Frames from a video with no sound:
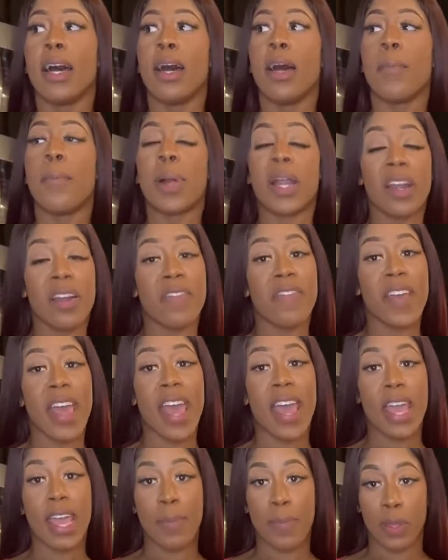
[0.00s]
burn
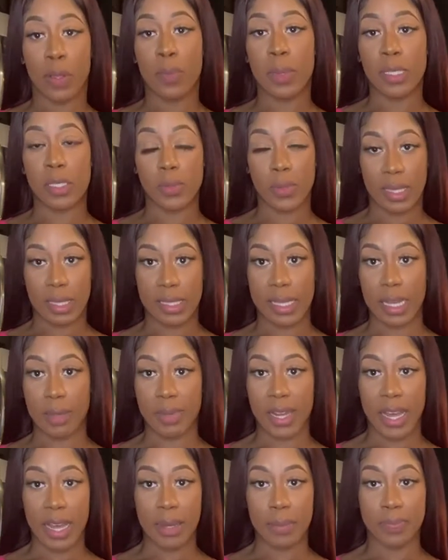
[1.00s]
fat and build muscle at the
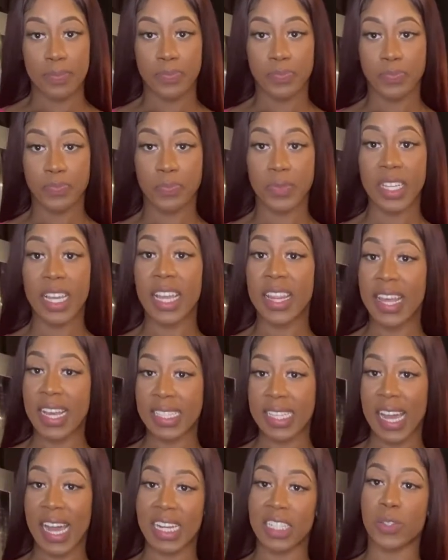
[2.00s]
same time. And
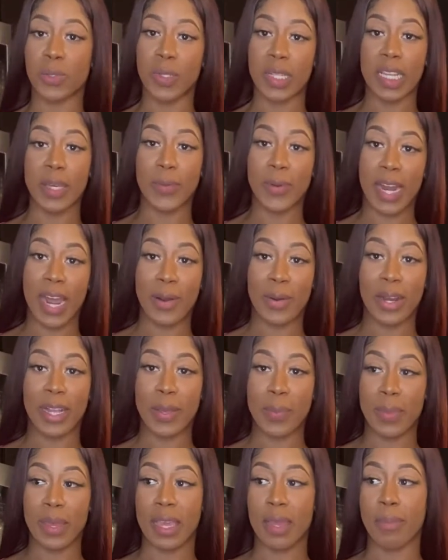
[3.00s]
that's actually what I
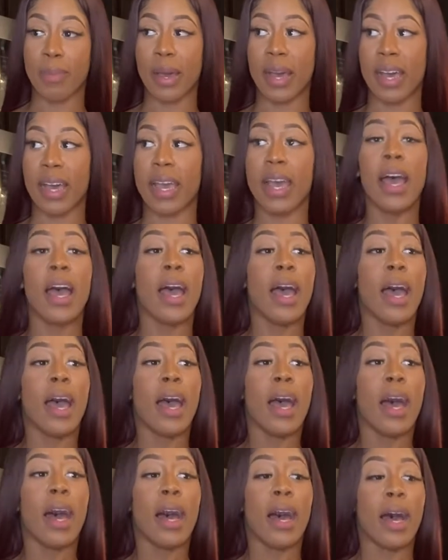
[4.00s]
recommend by
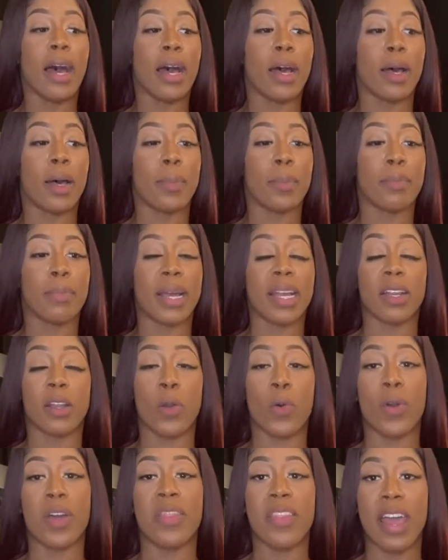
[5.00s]

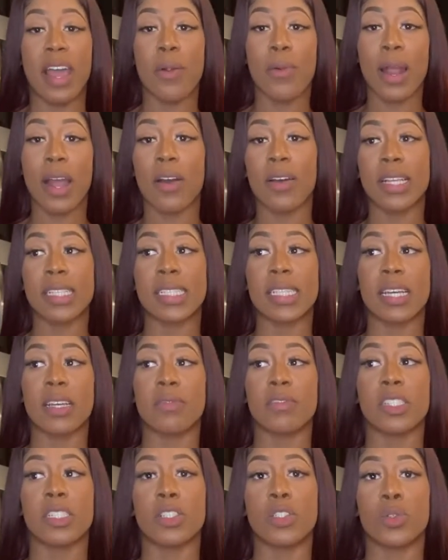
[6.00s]
going that route,
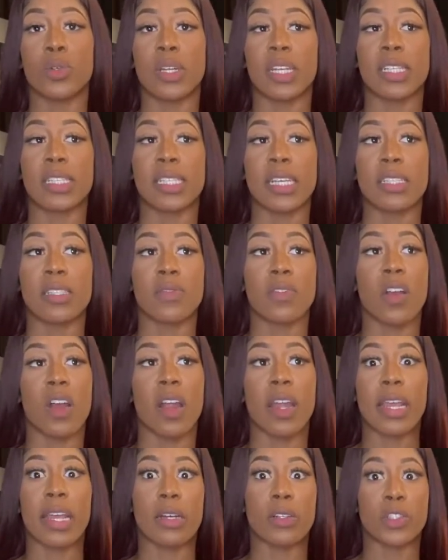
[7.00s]
instead of just doing excessive
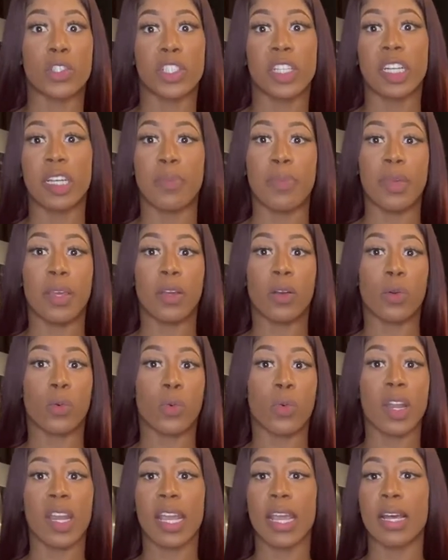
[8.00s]
cardio, treadmill,
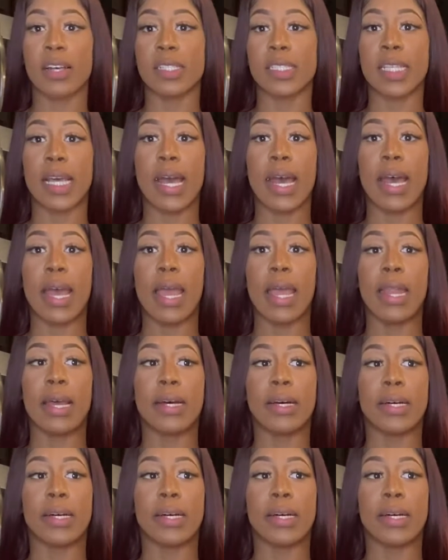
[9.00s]
running outside,